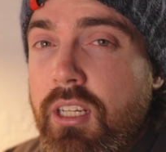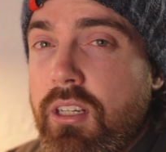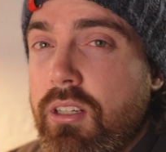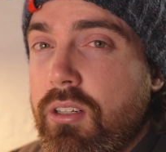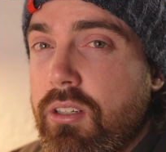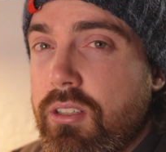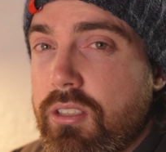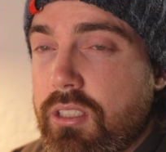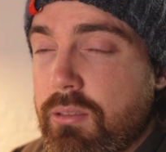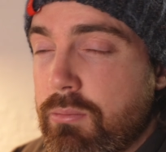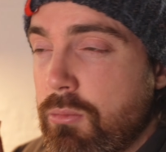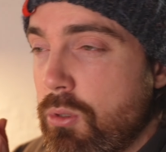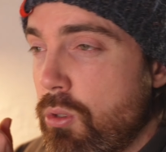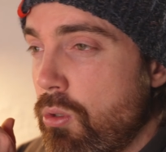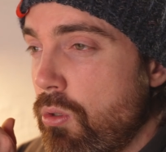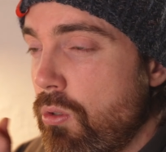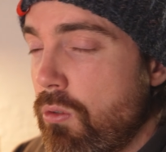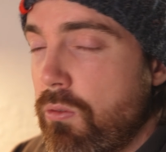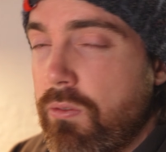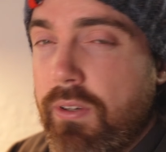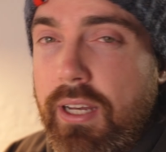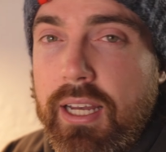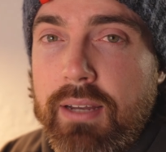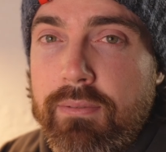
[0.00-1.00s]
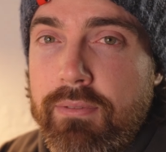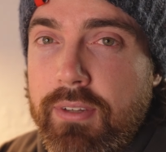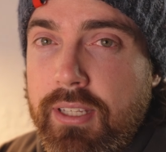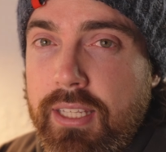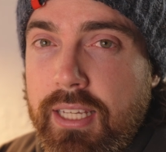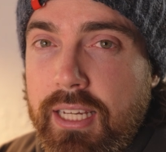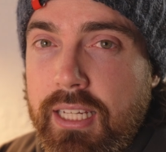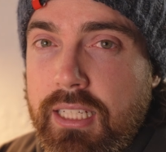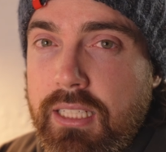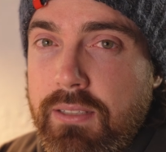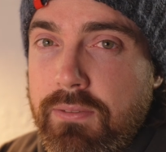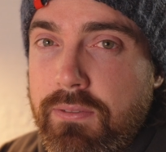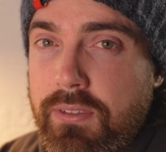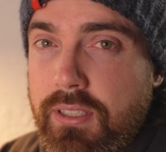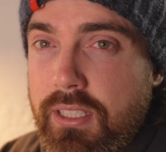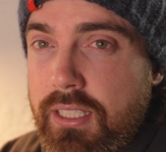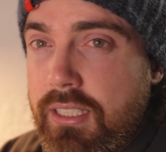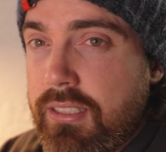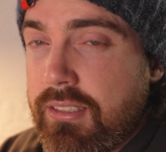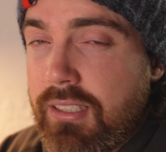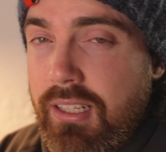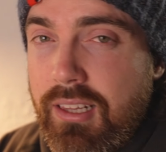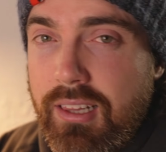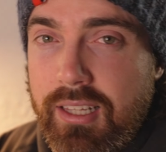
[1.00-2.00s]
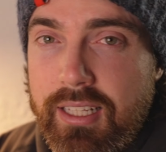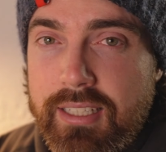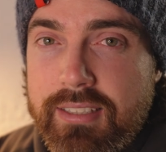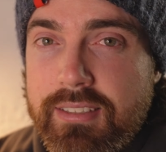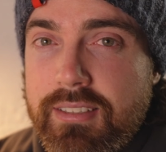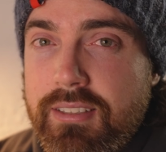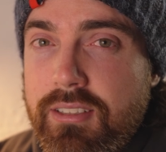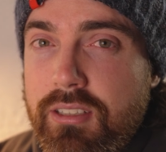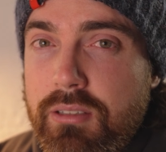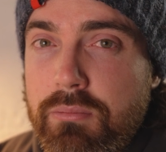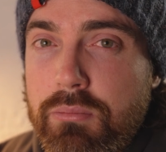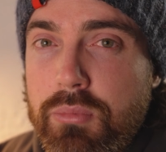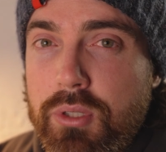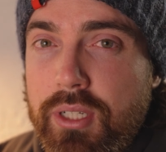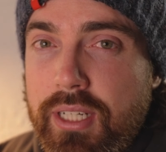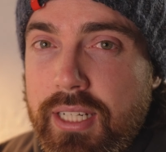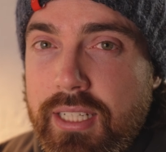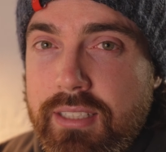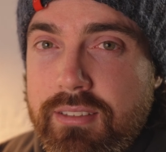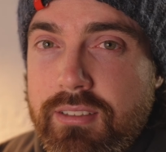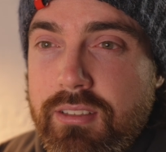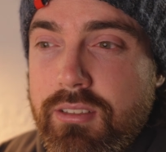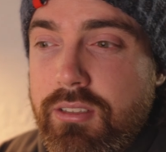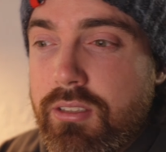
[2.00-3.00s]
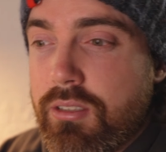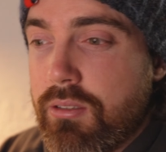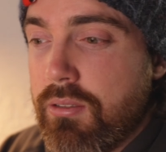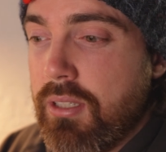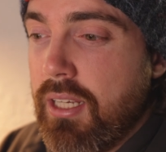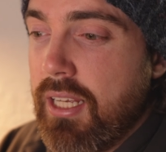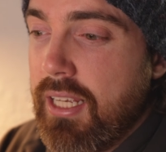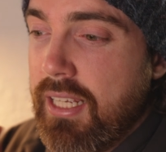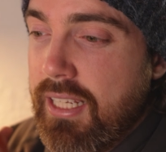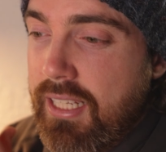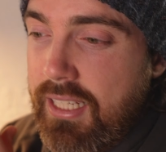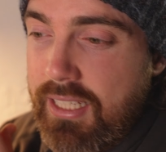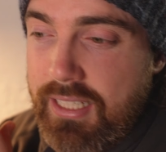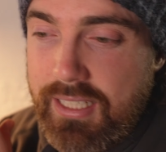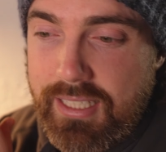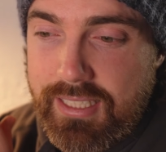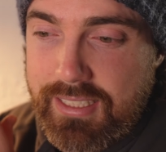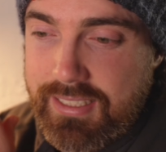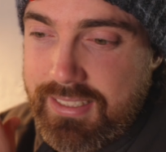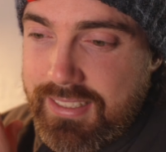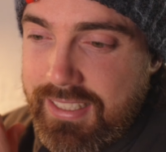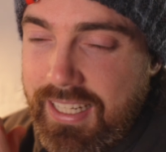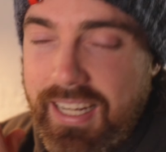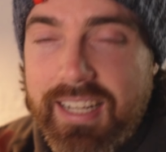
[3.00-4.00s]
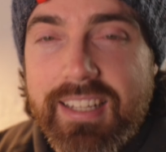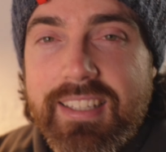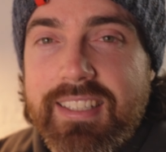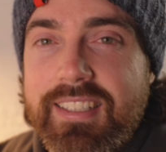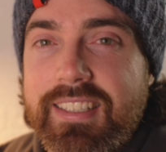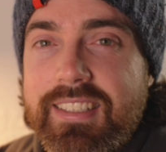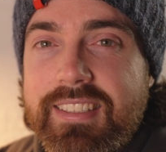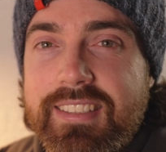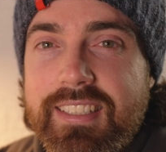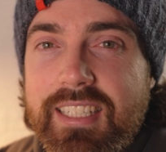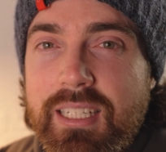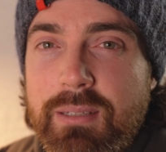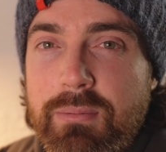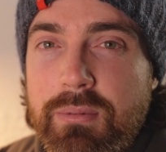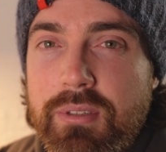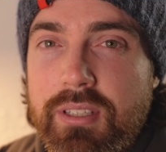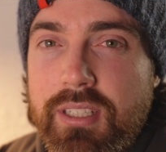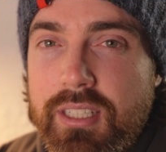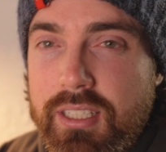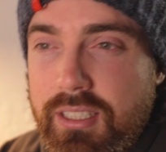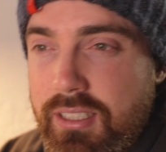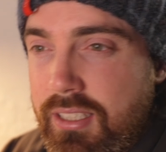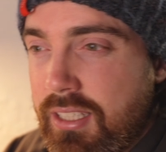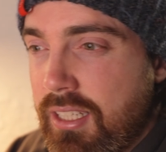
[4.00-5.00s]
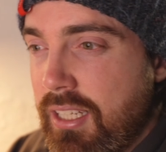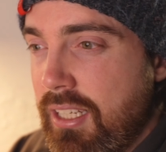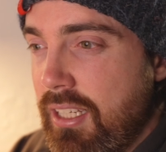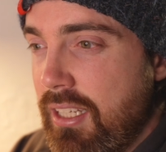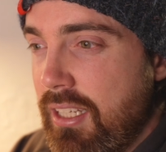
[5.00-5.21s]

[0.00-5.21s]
because I'm all for advocating for these lesser known brands that do exactly the same thing,